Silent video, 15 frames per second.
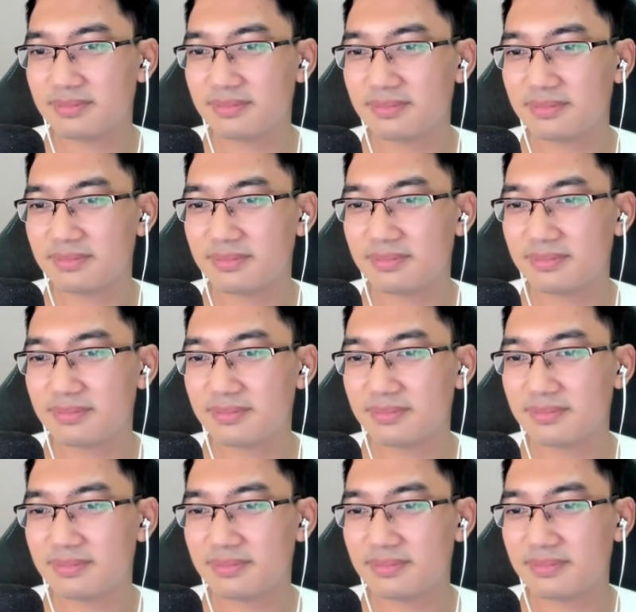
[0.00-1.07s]

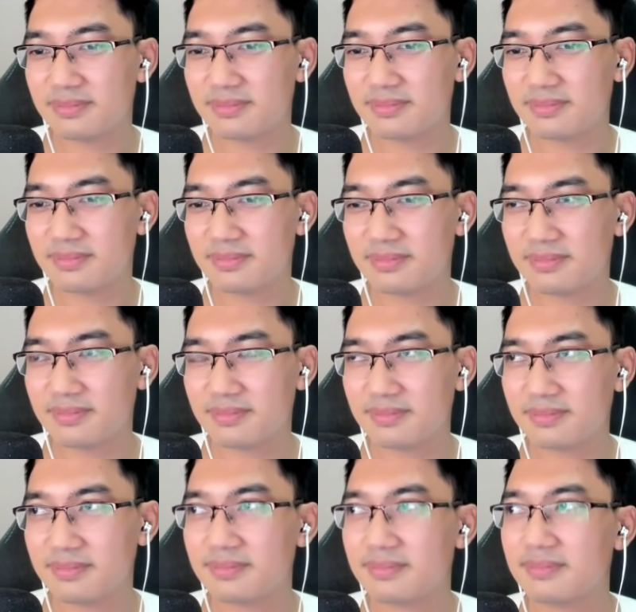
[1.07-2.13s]

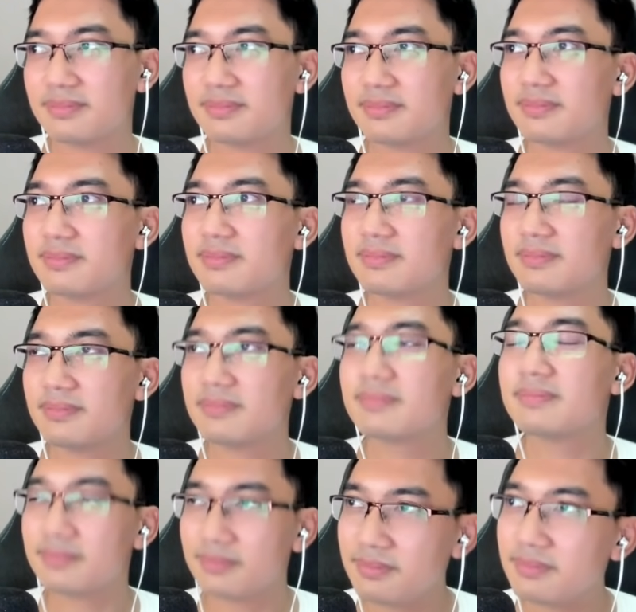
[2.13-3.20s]

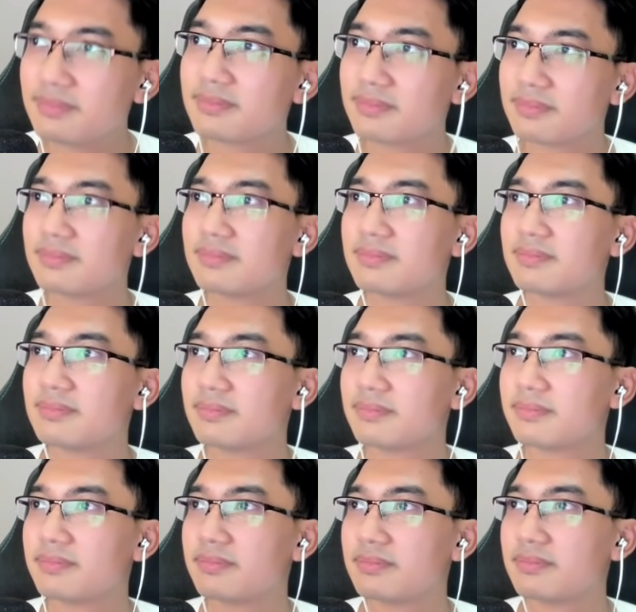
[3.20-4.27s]

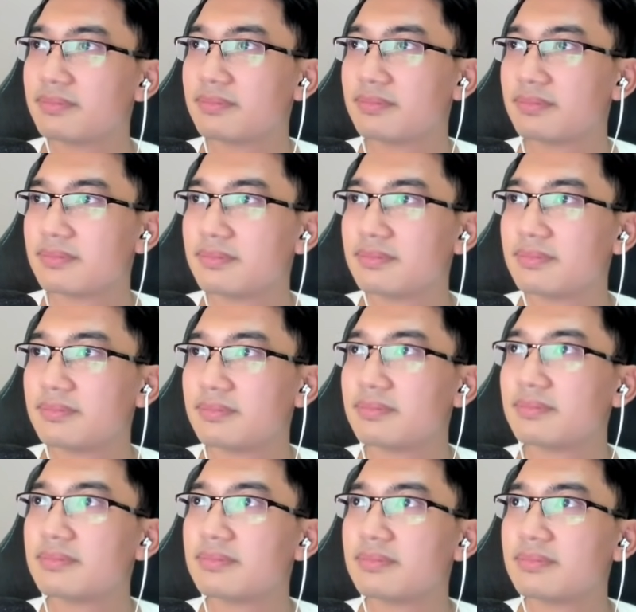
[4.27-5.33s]

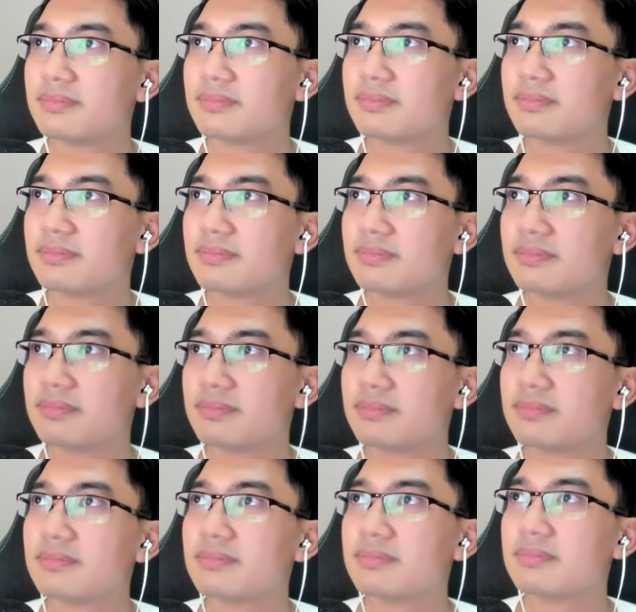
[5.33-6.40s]

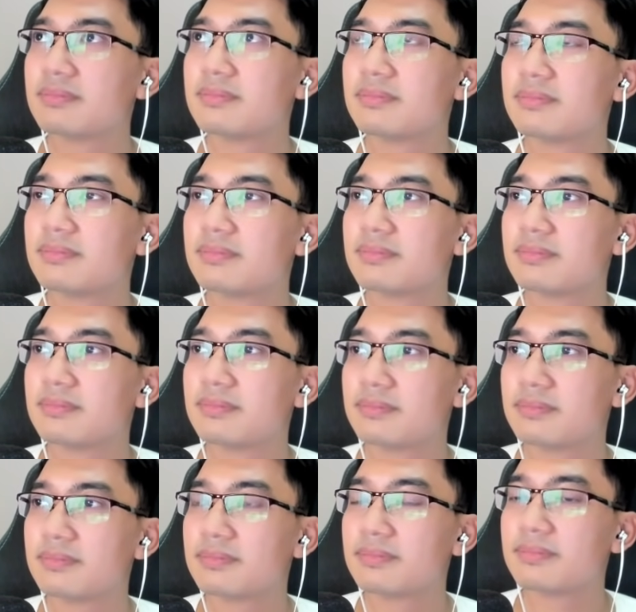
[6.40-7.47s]

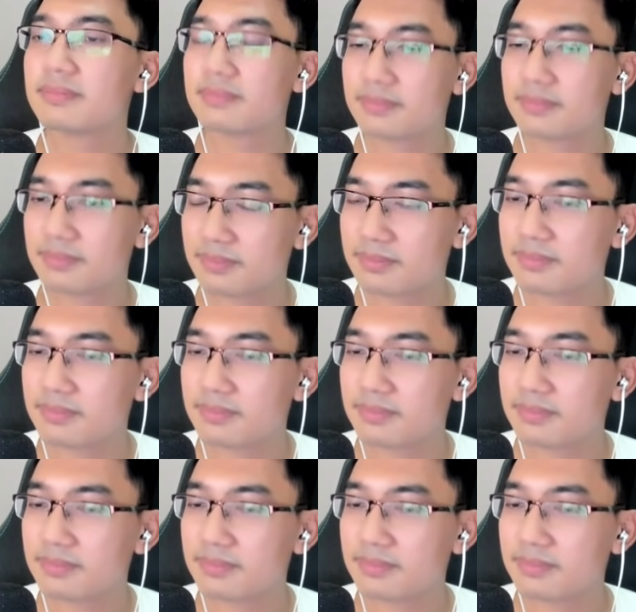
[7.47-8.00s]
This person isn't speaking.